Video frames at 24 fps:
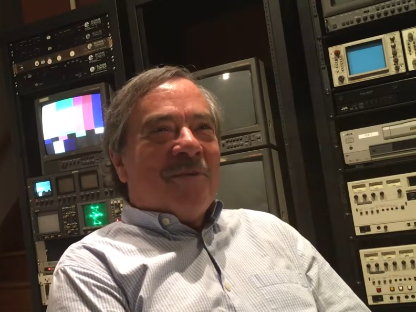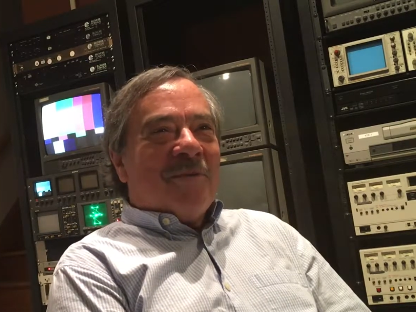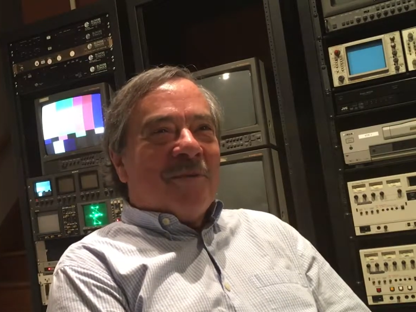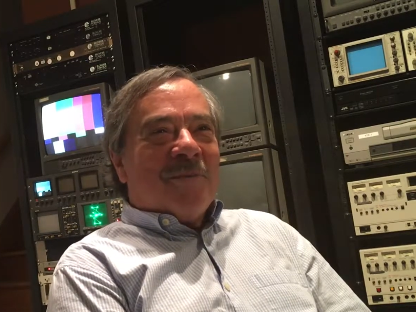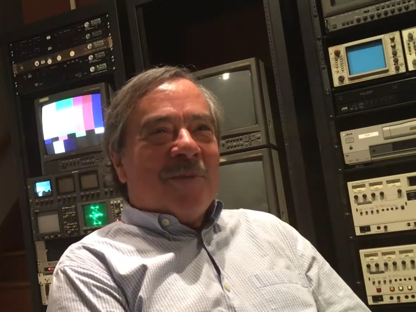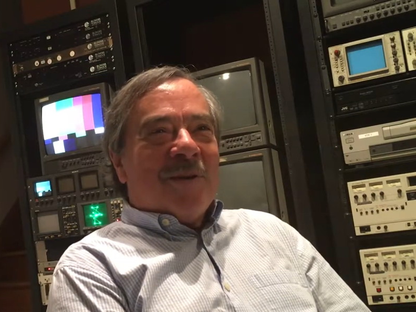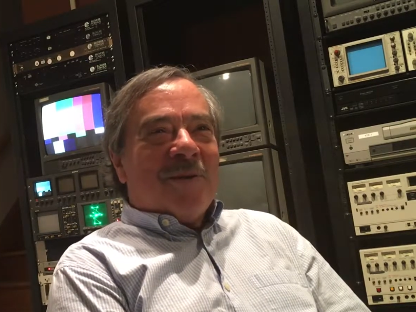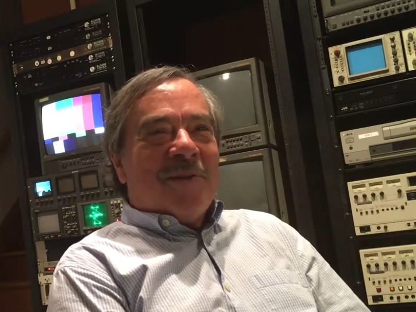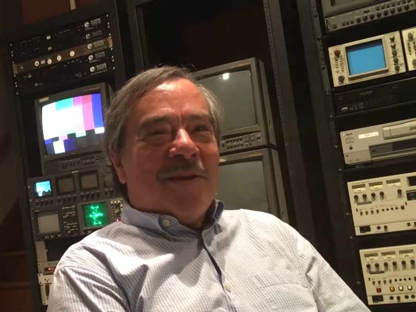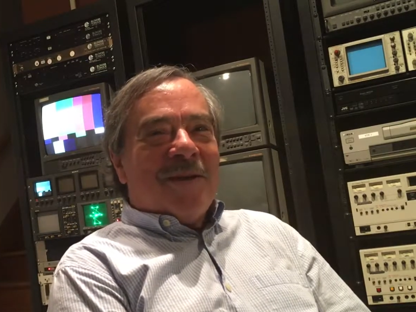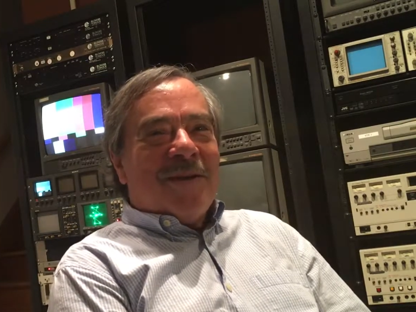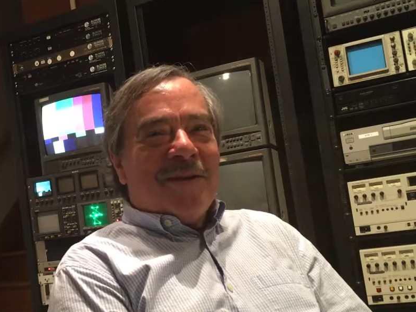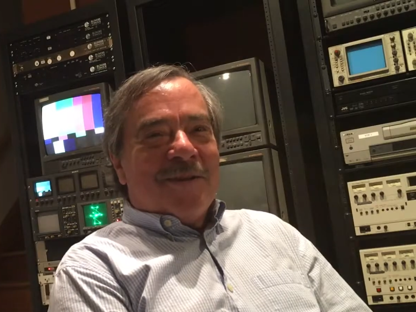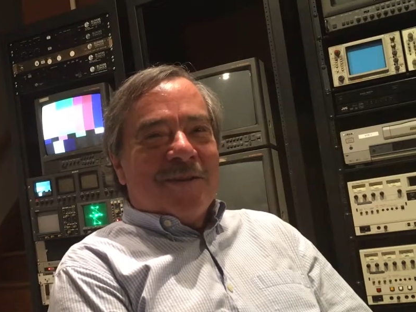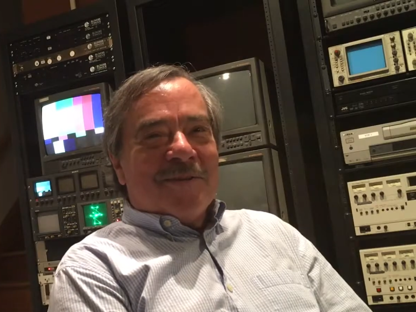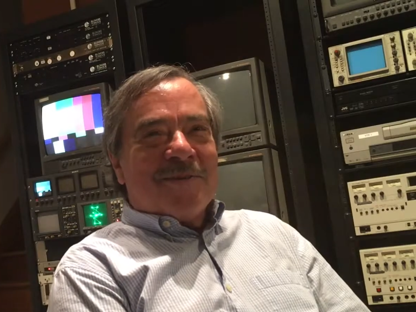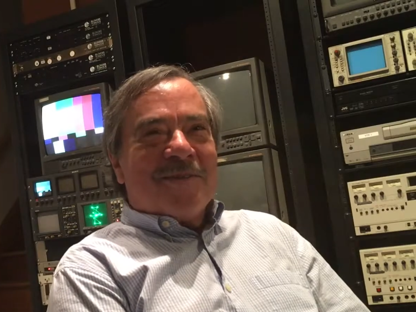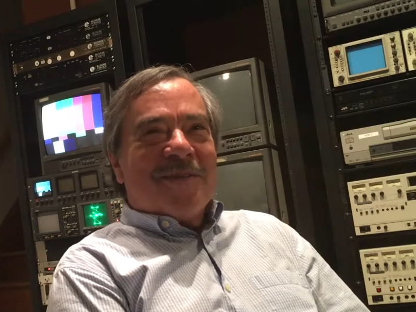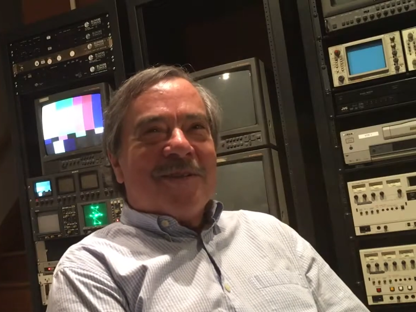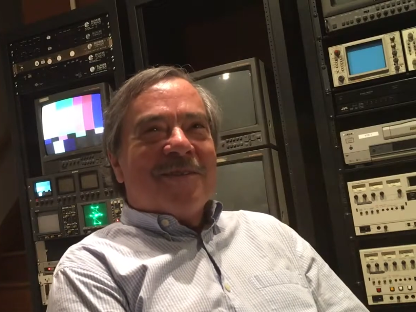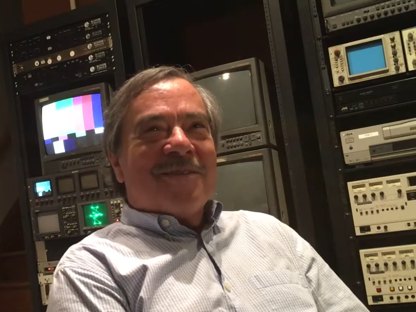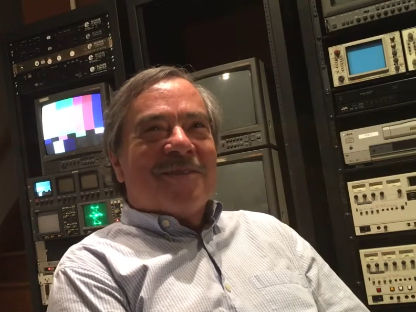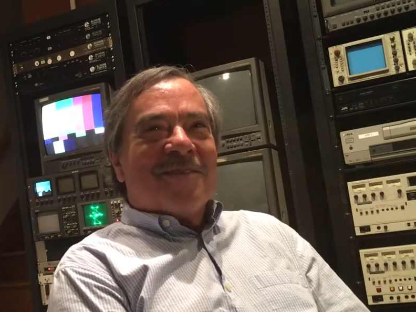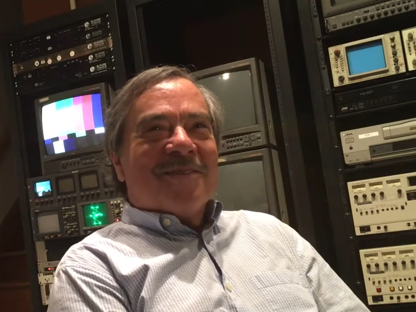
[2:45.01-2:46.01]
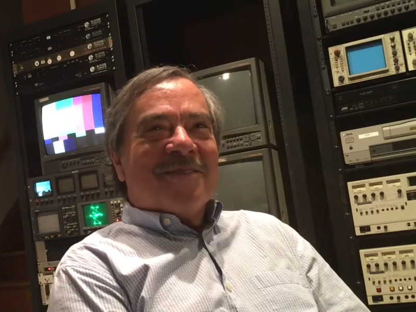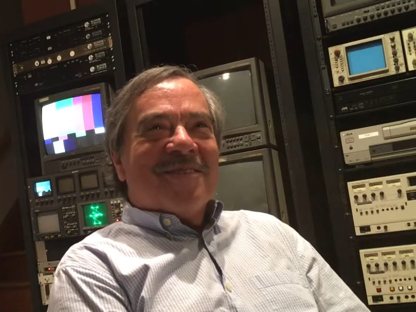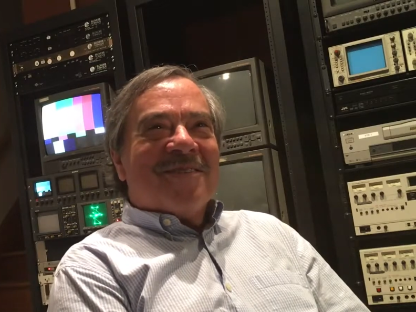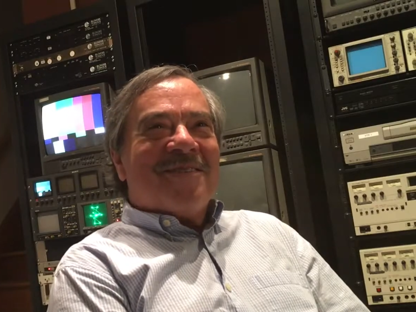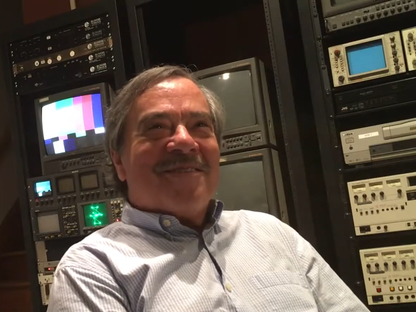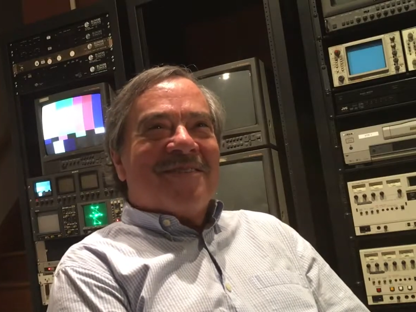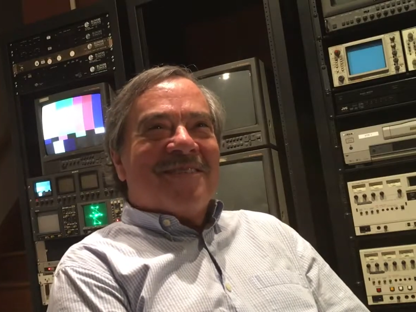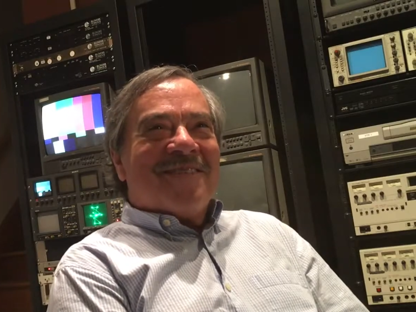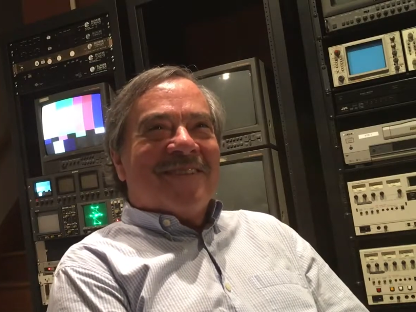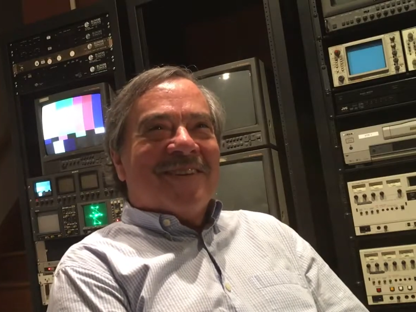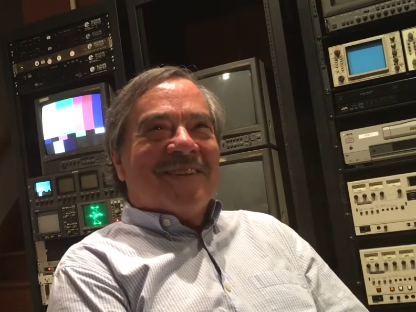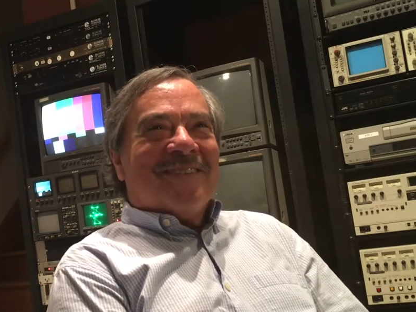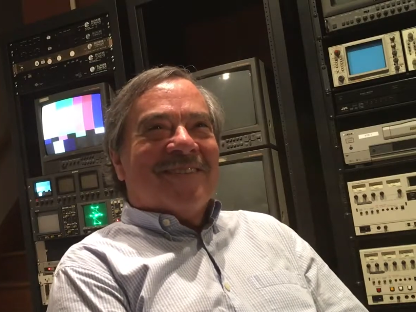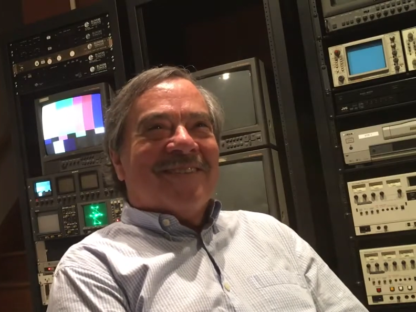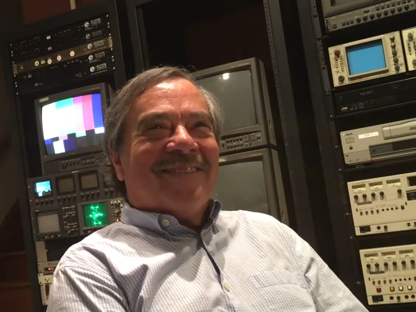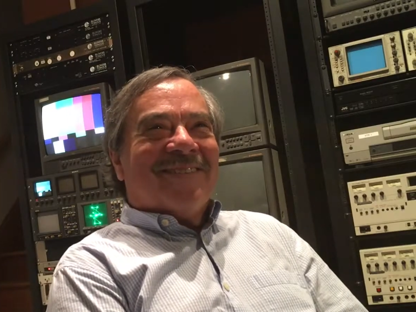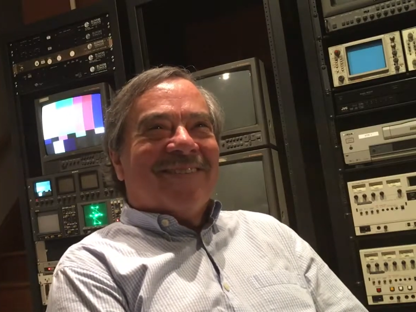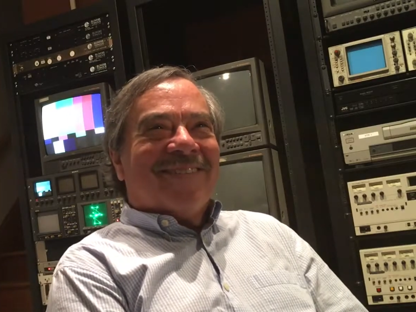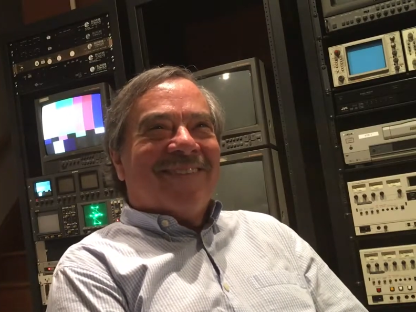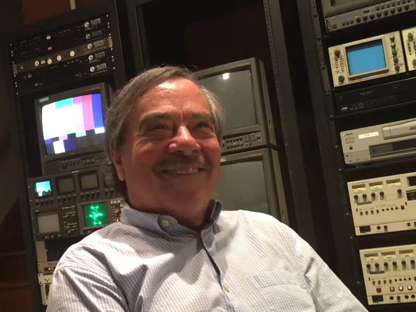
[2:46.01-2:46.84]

with my radio stations. So.